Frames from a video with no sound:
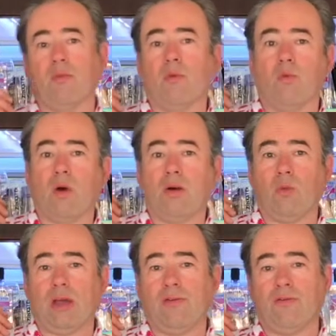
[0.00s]
What
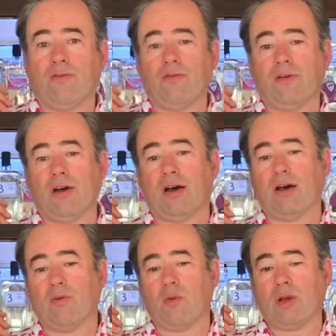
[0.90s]

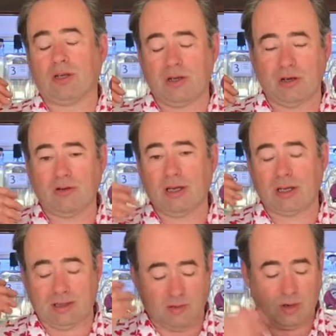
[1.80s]
we do
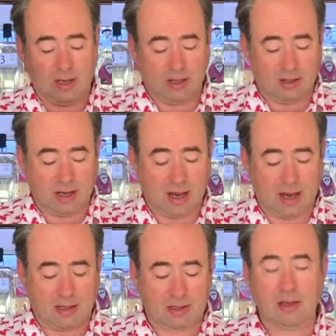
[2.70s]
is that we
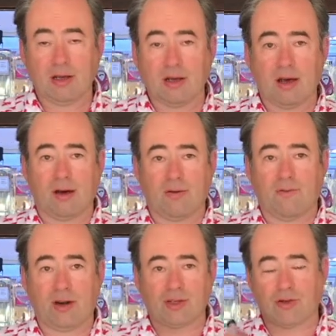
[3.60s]
add
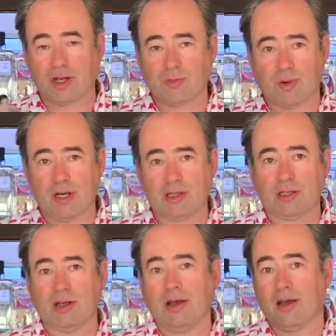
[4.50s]
fresh raspberries
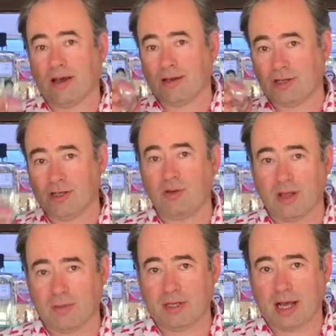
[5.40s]
and two other
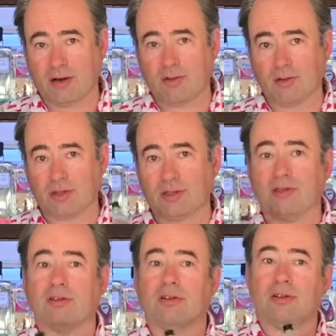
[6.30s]
botanicals.
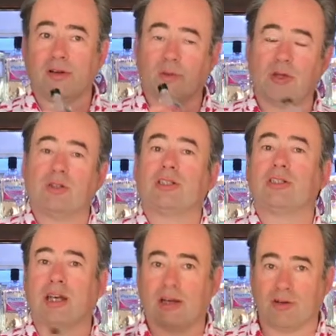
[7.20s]
We do a
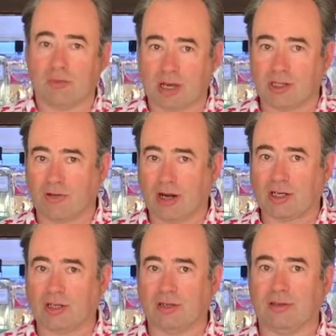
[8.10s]
secondary maceration,